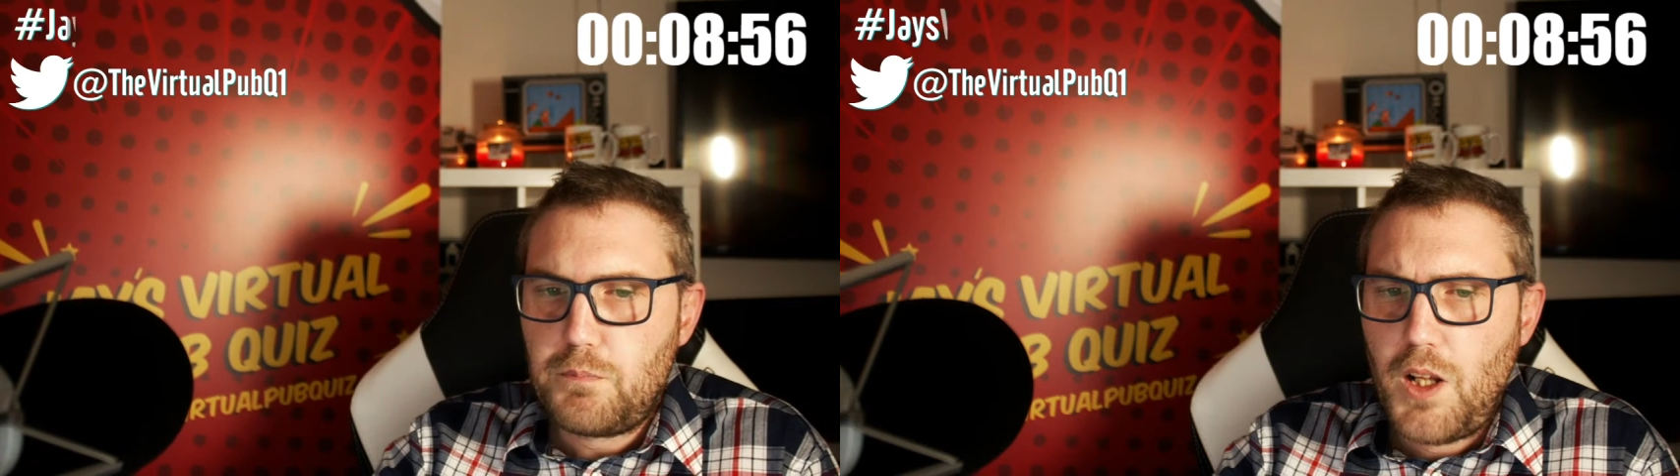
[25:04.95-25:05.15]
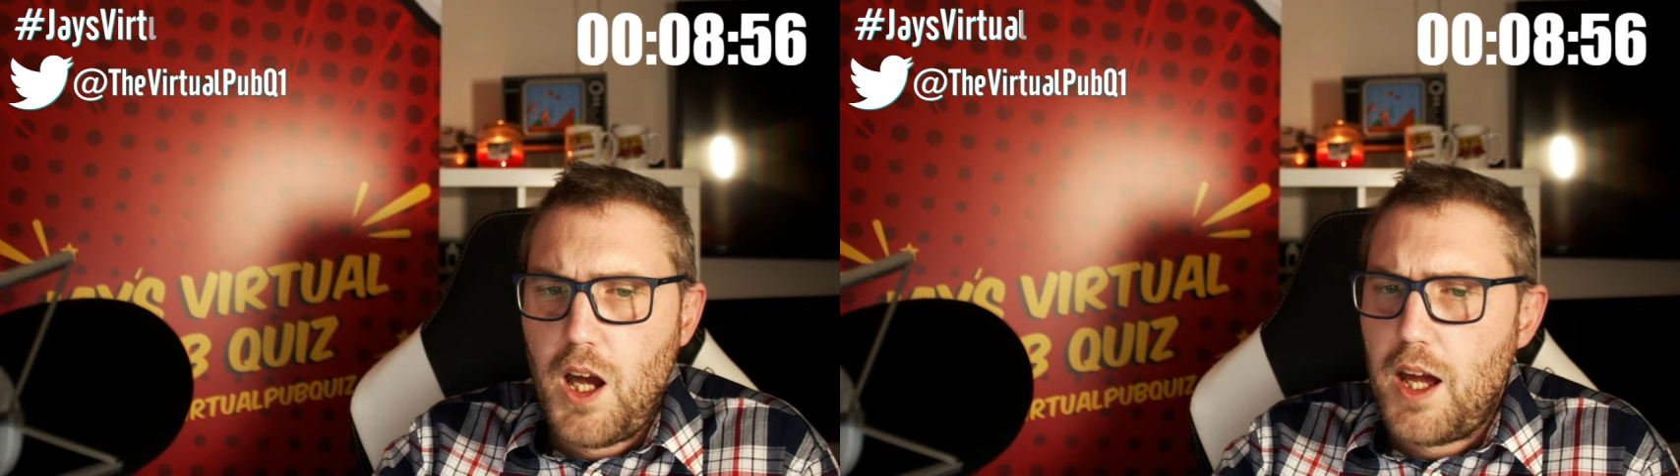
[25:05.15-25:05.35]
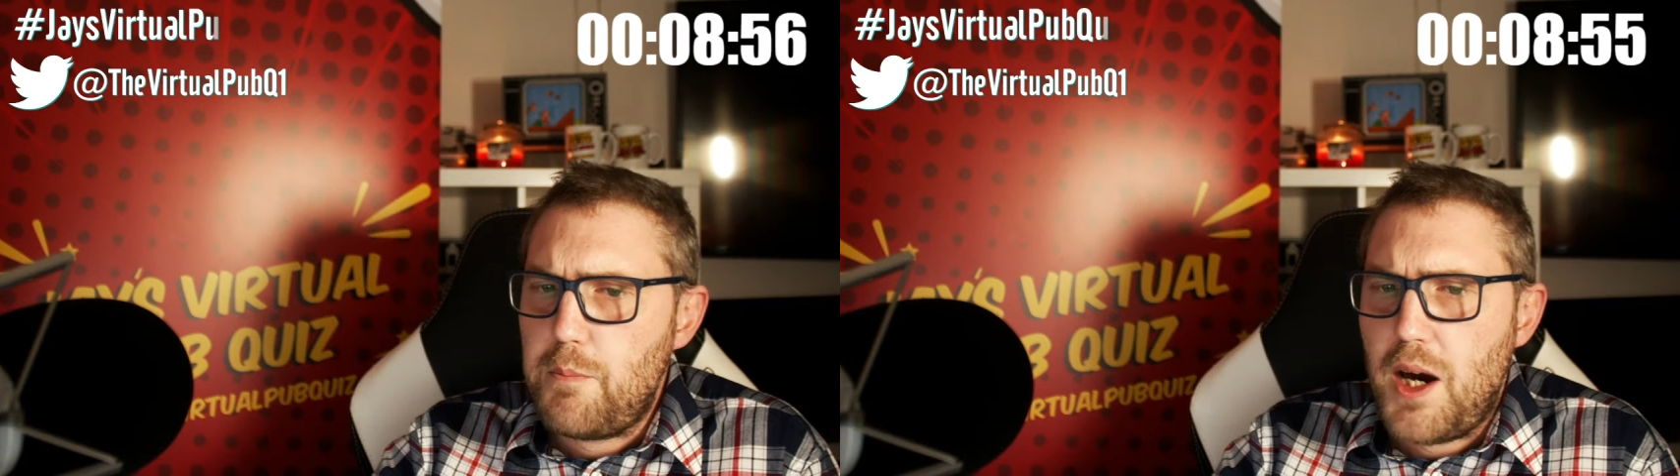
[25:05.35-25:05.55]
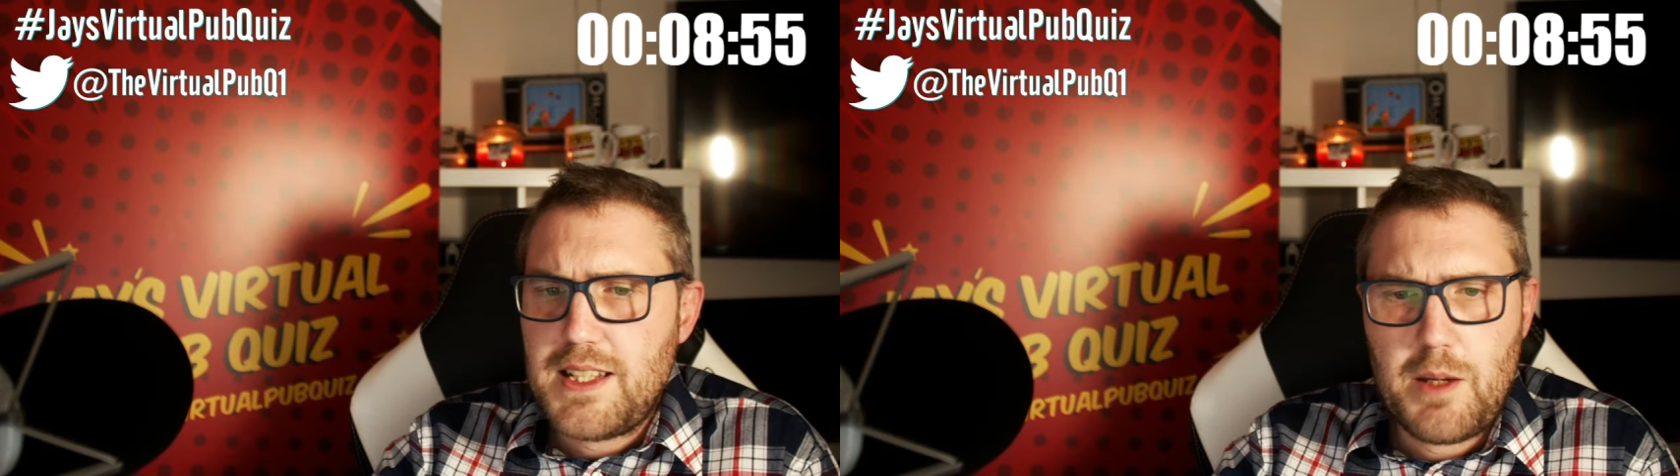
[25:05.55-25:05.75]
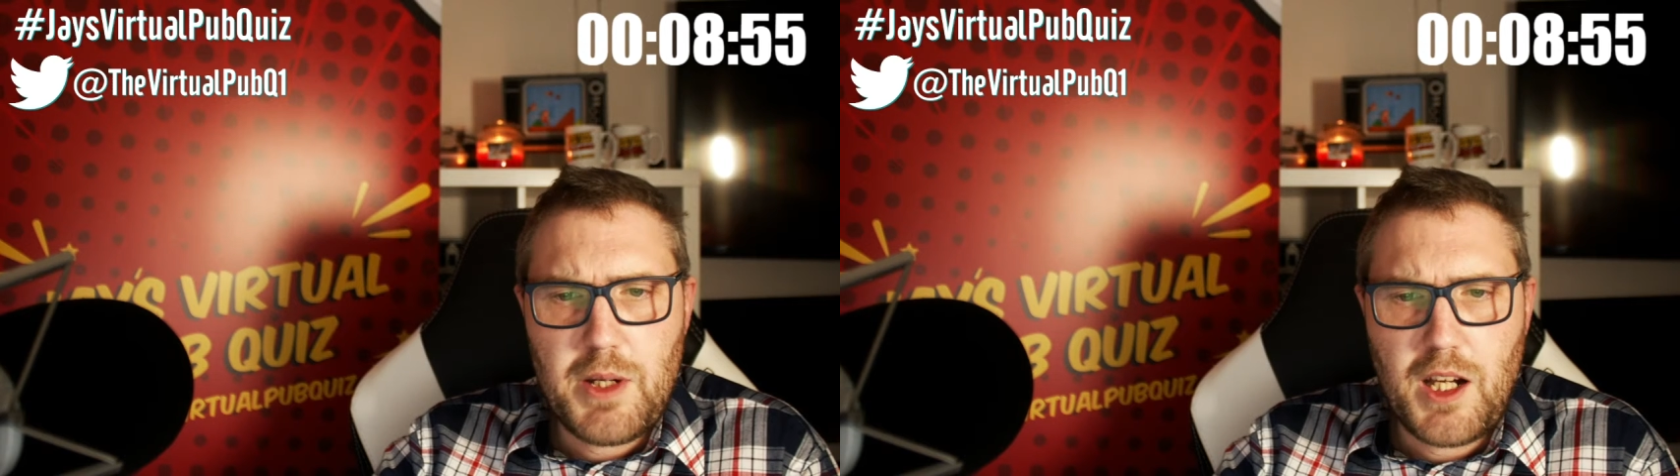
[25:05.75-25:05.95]
It might
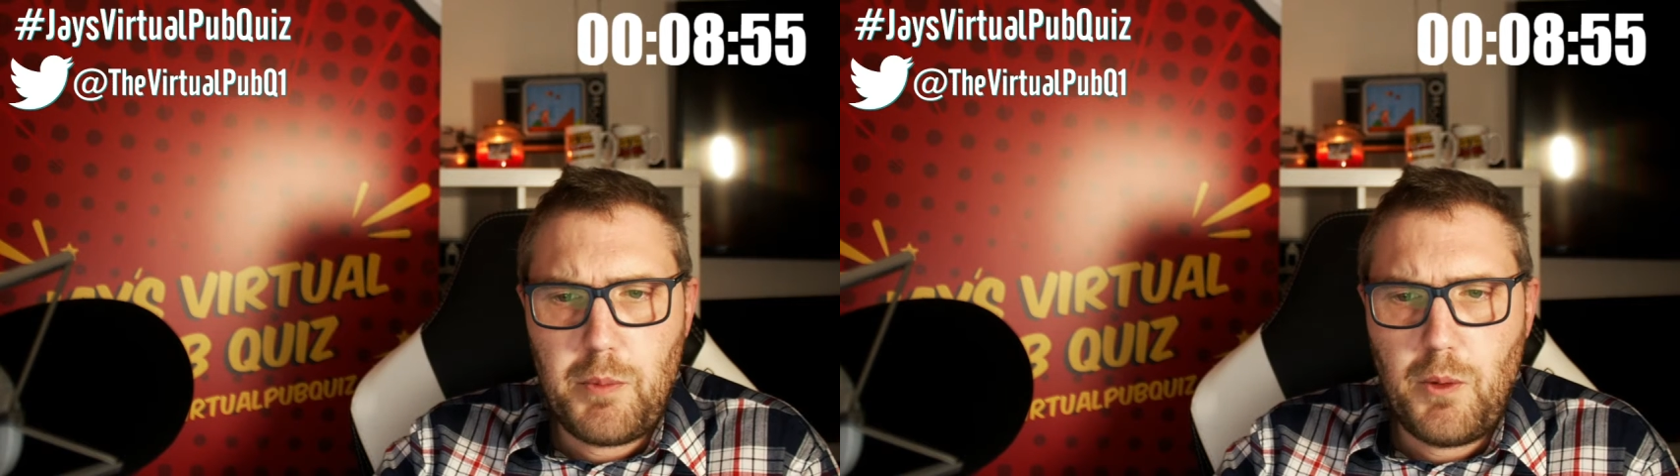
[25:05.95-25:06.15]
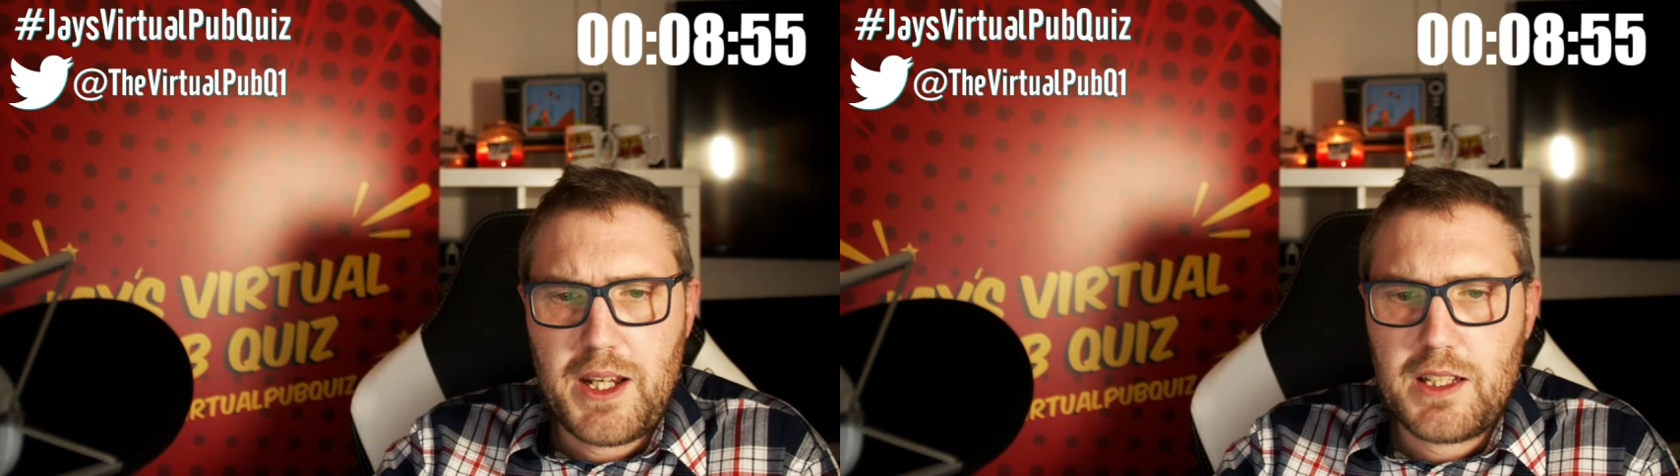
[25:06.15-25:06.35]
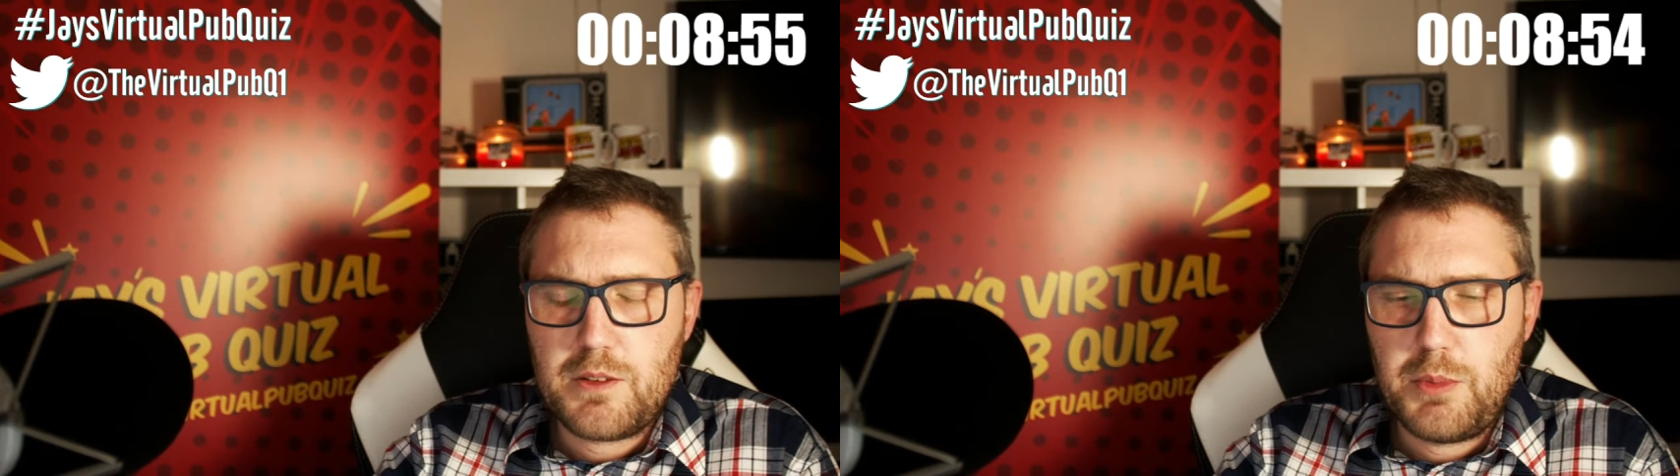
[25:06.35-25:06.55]
take me a couple of weeks,